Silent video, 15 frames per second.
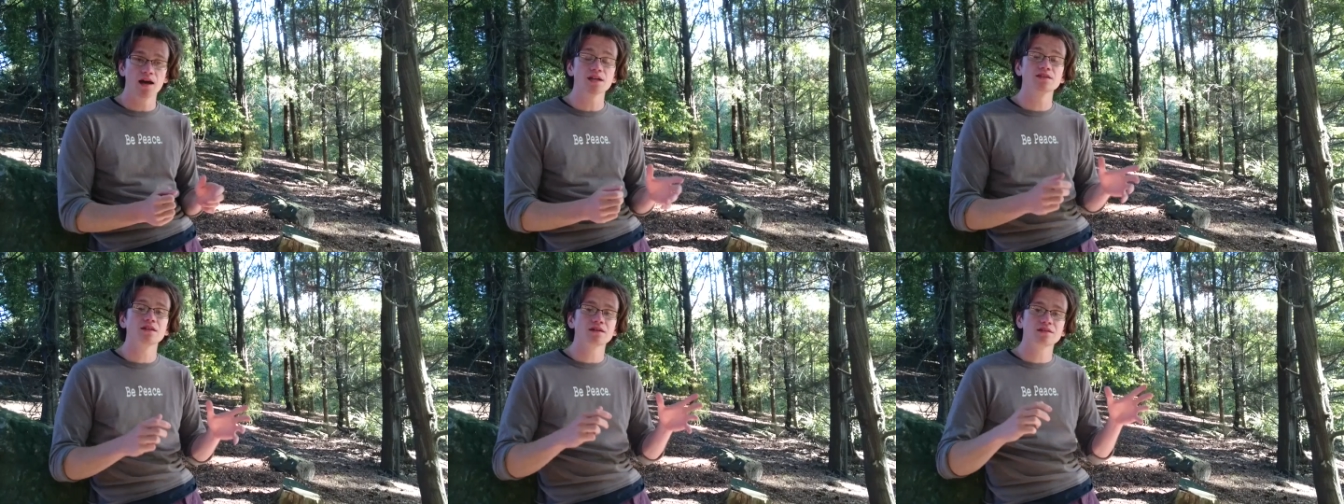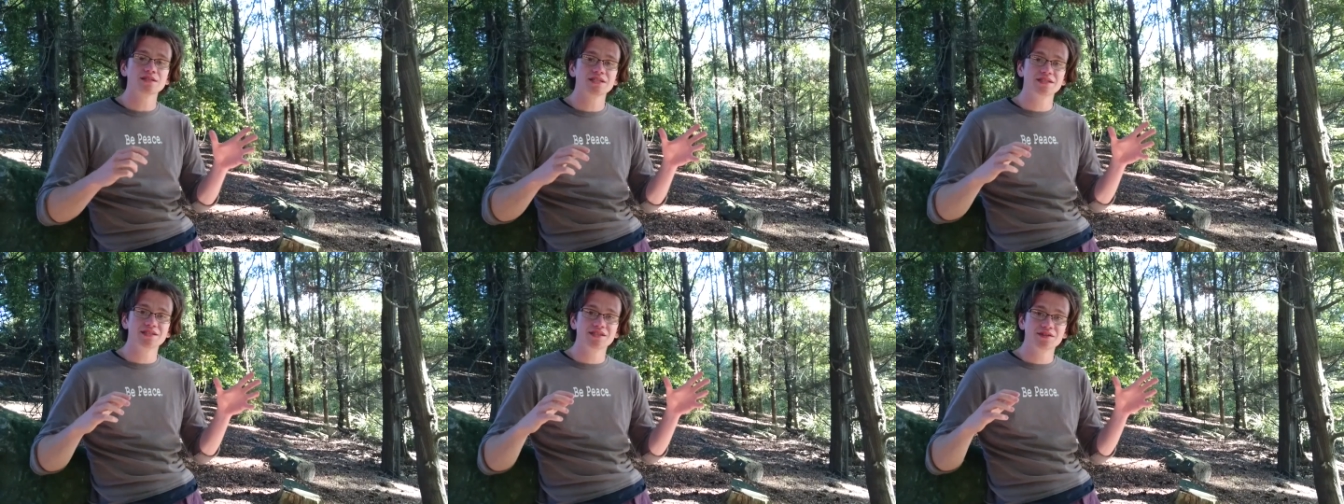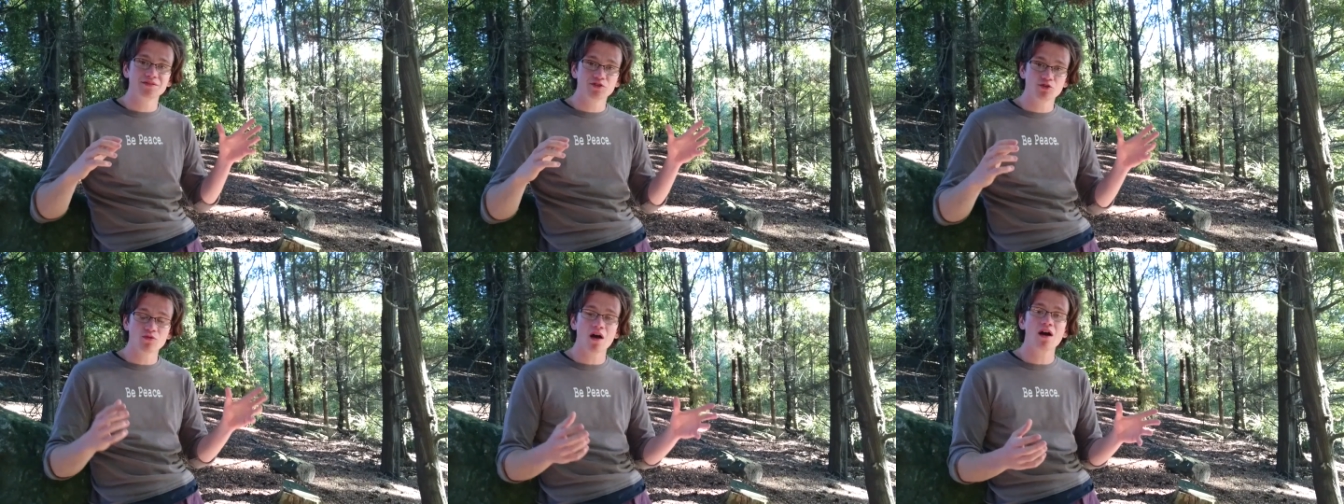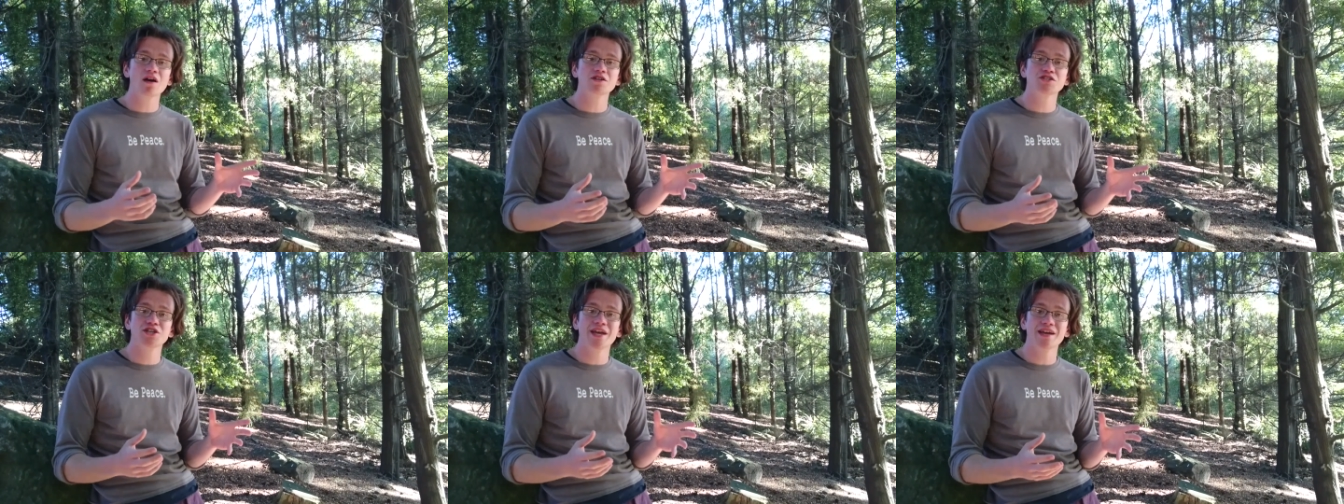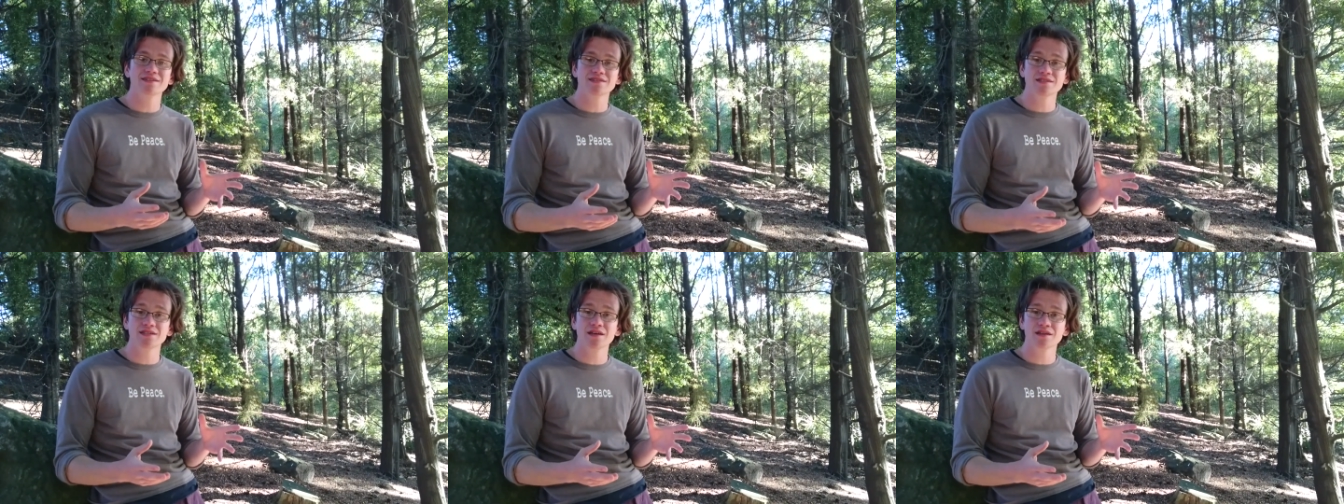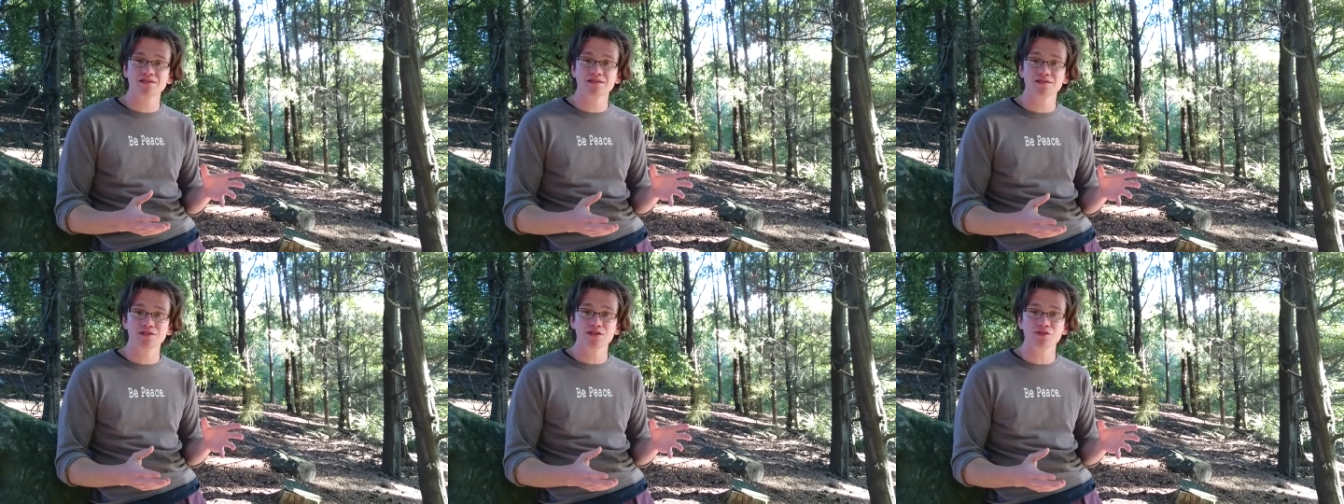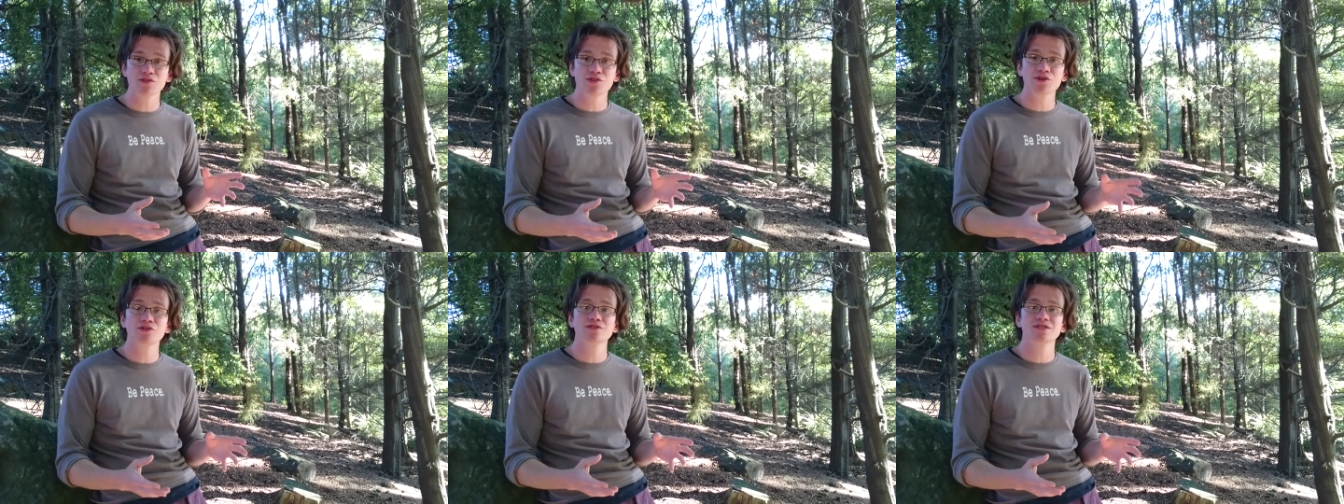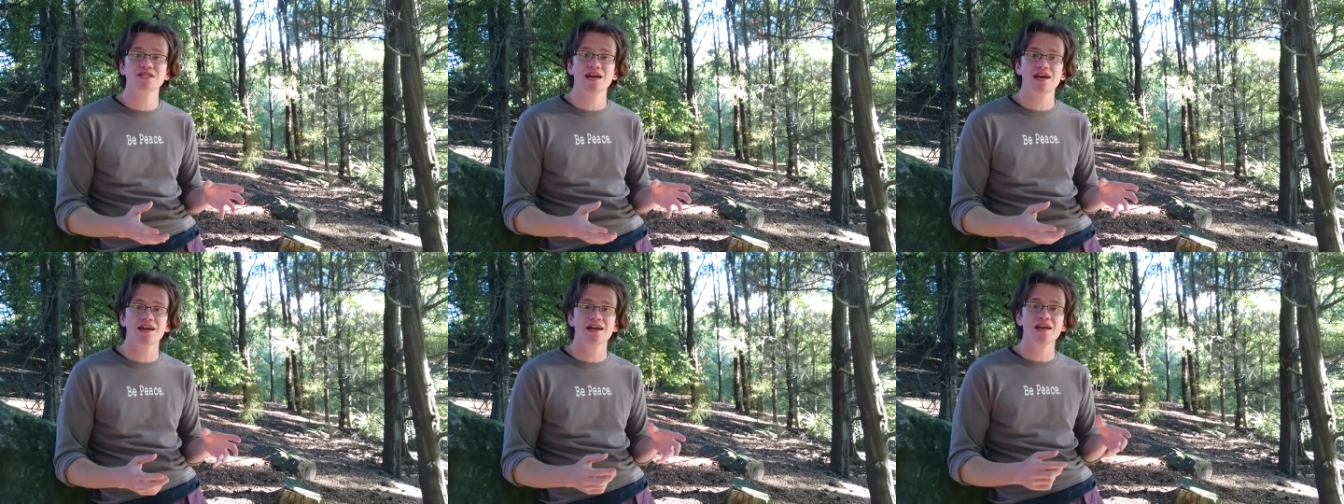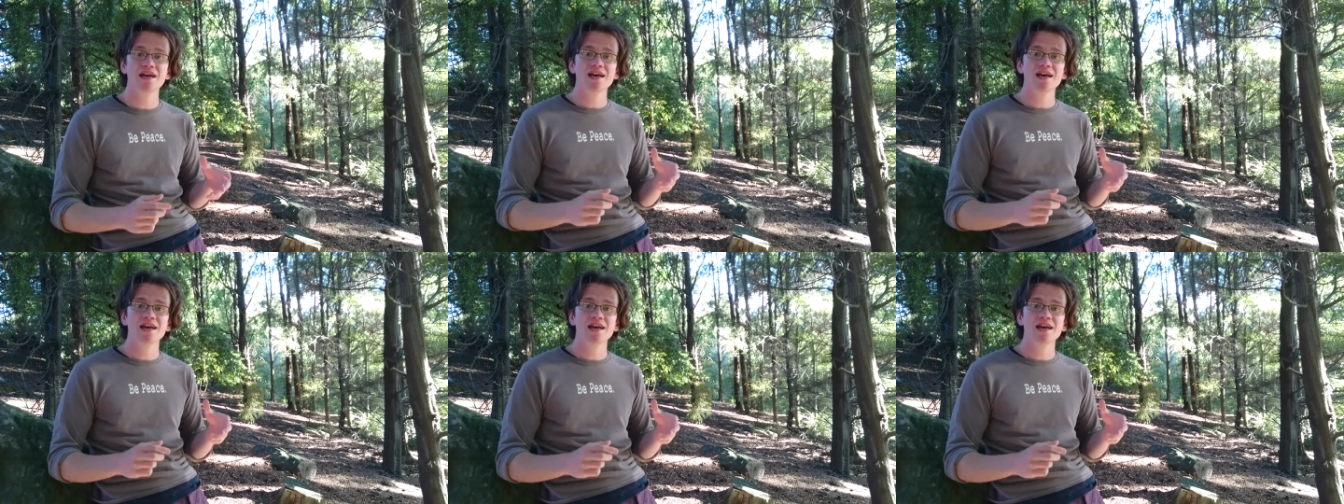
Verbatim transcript: Unluckily, the garage can't see us until Thursday